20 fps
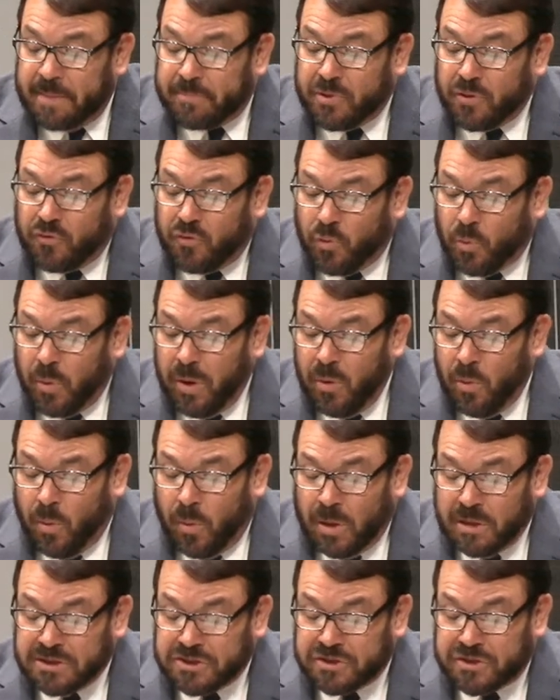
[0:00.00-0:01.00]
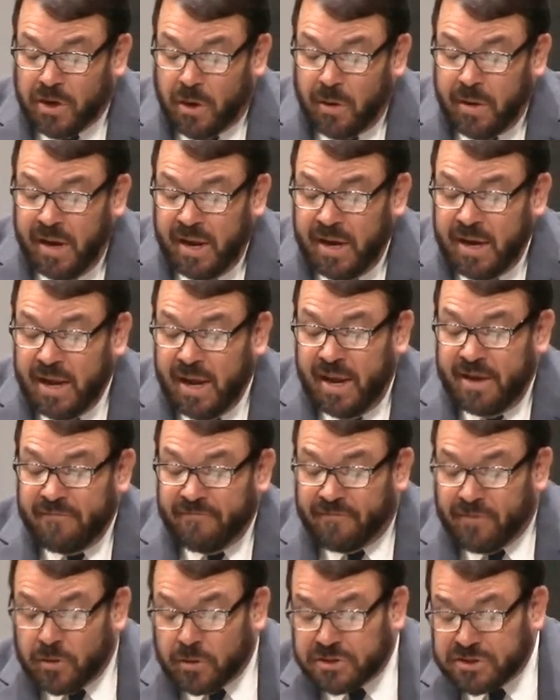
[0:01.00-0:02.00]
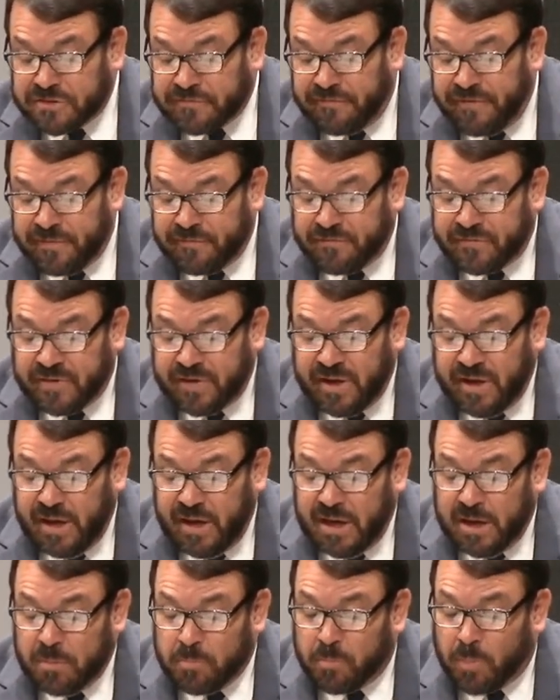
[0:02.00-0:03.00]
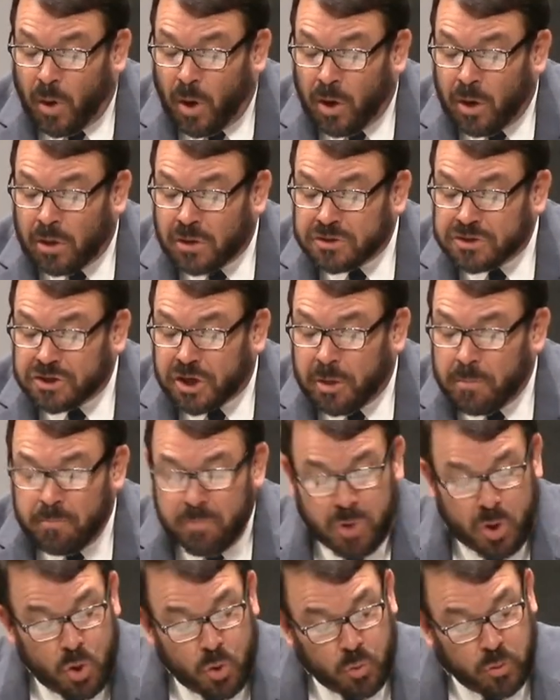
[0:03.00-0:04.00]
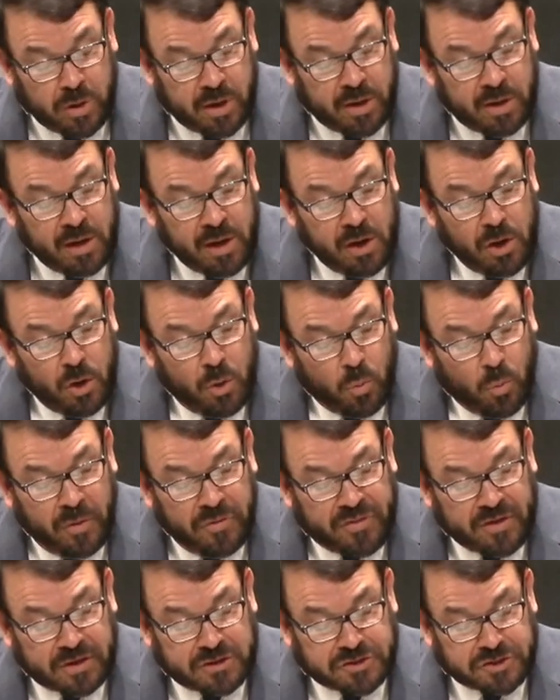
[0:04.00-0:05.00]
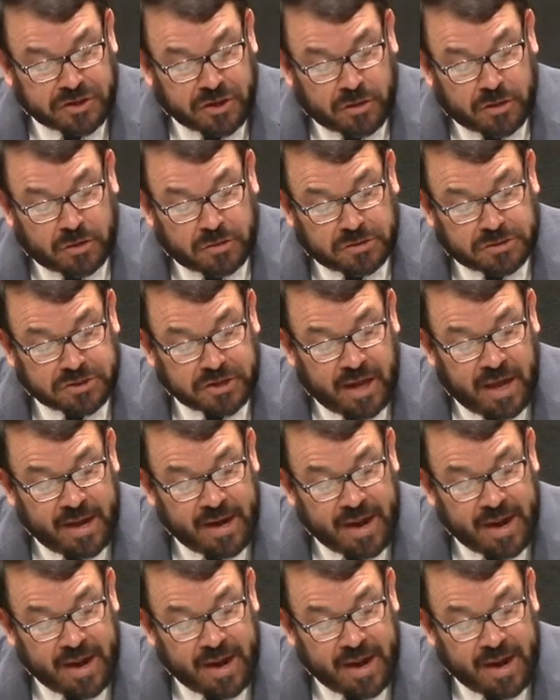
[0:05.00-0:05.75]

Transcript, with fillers: chapter 21, starting in verse 15, Paul's communion with the church.